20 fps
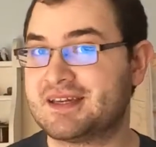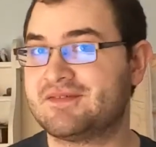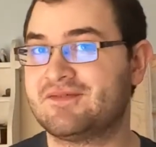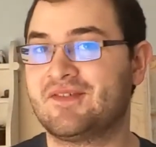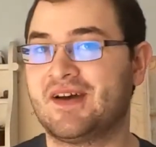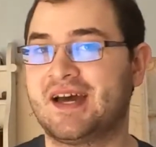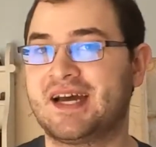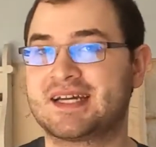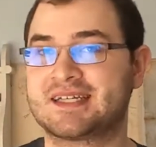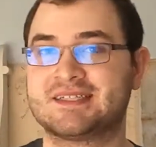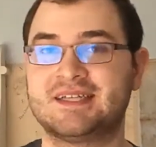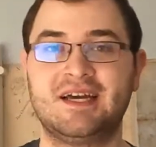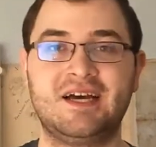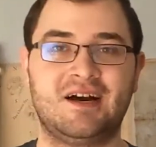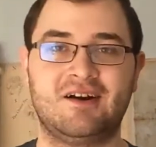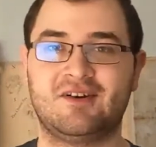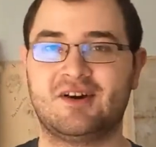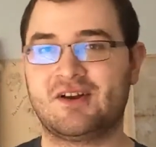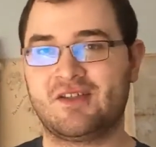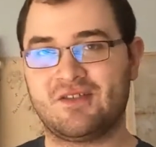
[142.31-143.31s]
In fact,
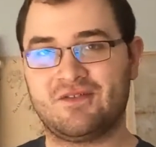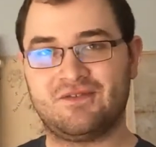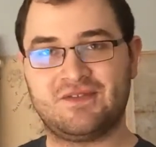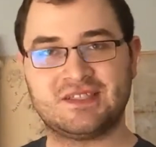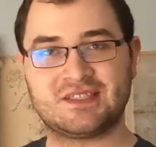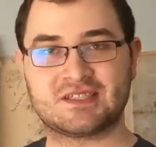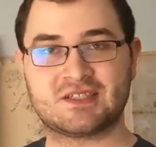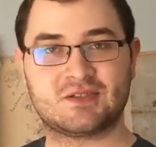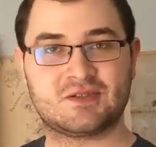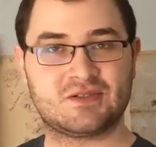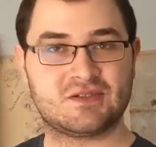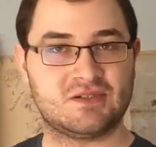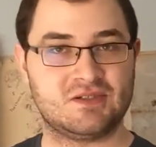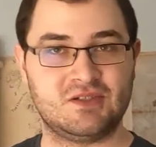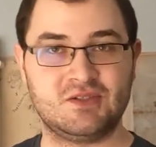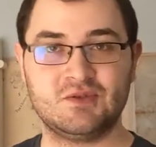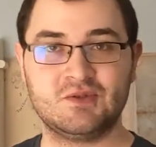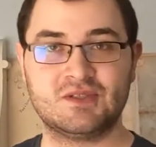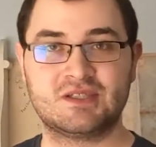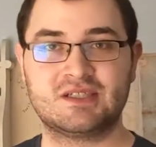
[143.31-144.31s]
a lot of the physics
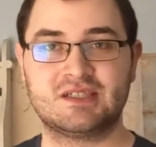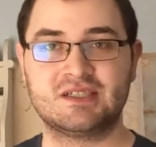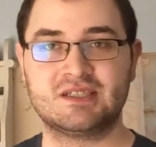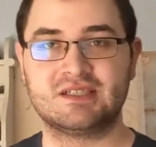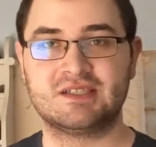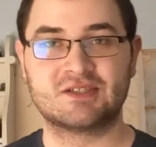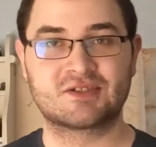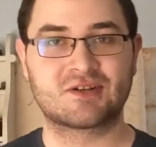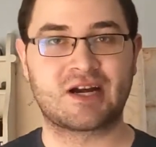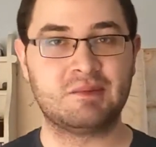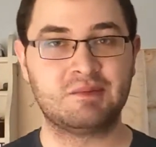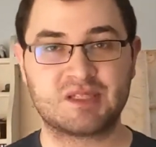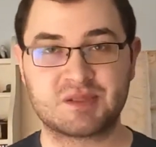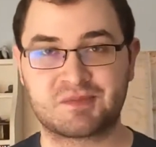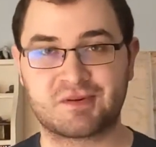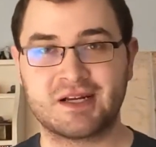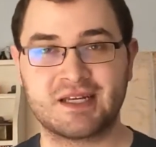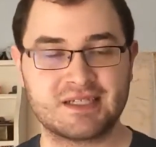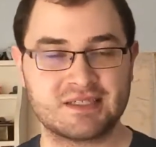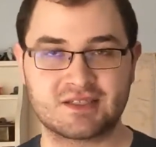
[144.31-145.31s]
used to describe
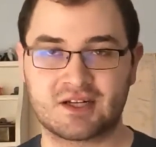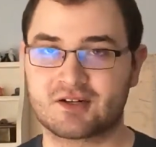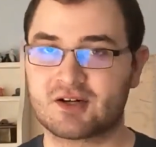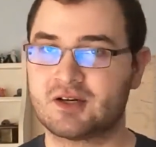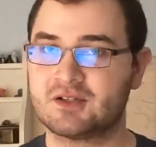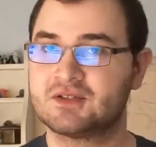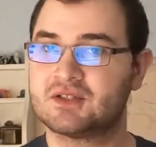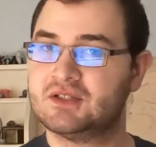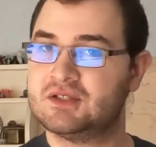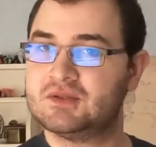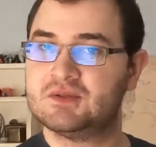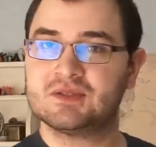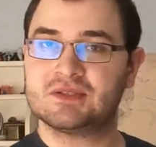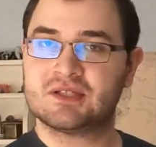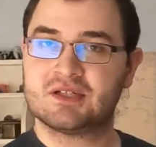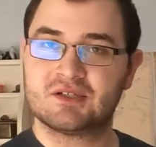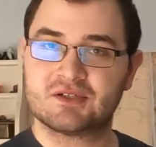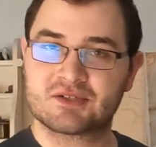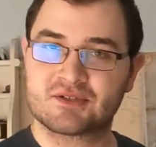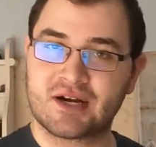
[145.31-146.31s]
springs are also used
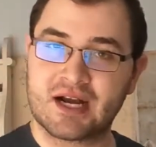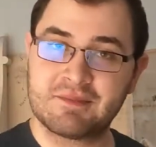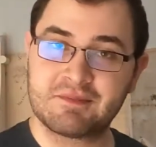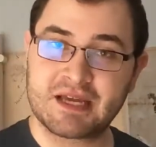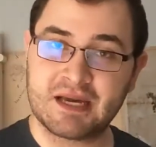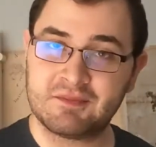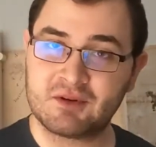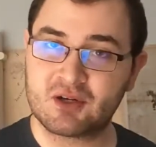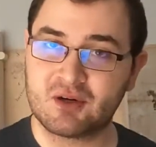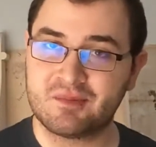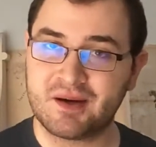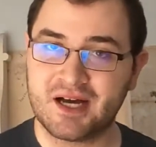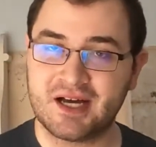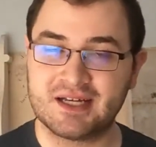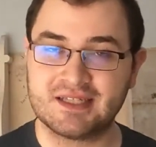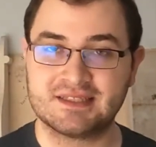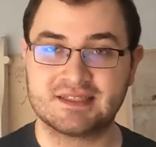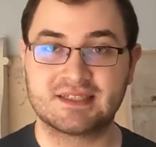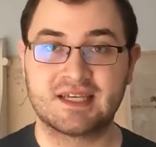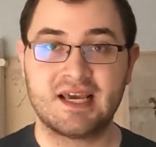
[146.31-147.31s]
to describe chemical
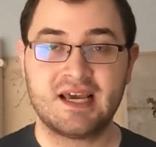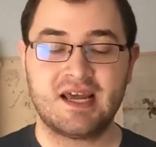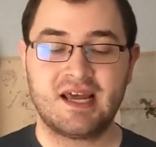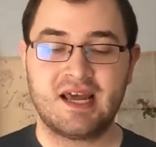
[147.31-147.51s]
bonds.